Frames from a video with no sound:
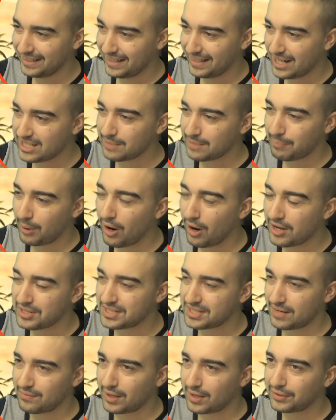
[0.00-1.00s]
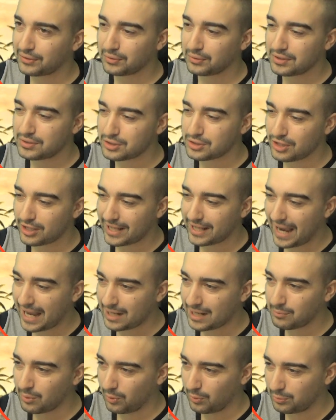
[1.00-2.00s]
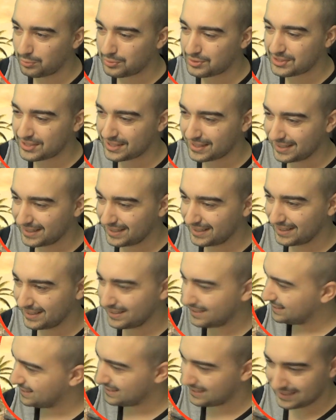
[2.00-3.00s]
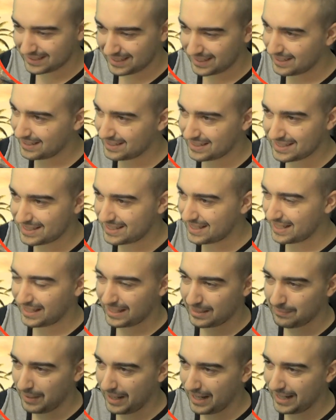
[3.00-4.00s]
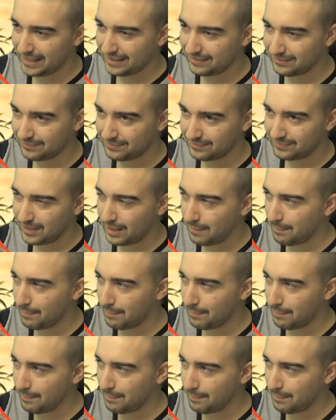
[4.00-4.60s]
It's a person, everyone. I thought this was only animals. Silly me. I'm